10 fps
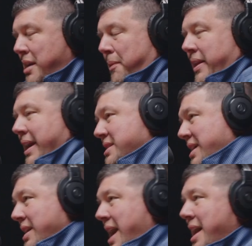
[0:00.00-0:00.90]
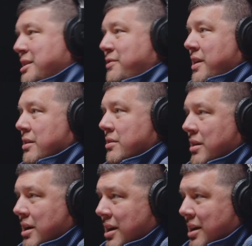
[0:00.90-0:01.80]
plays in
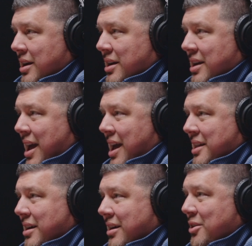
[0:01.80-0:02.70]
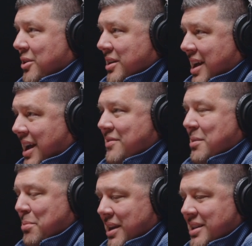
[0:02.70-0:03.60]
Hattiesville, and they're going to have
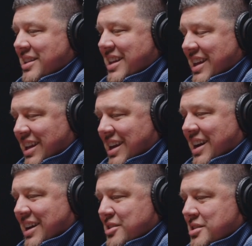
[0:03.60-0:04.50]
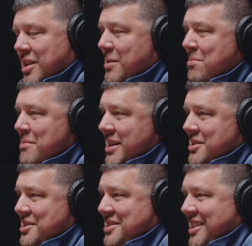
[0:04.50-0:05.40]
to beat the Southern
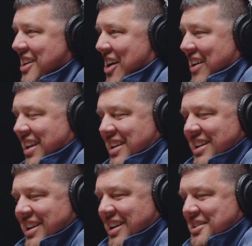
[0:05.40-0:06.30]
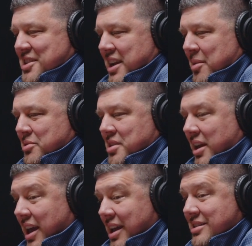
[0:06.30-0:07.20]
Miss team to
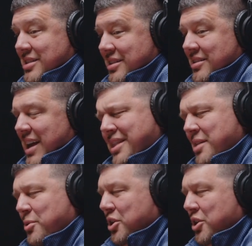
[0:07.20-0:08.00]
get to. I think we're going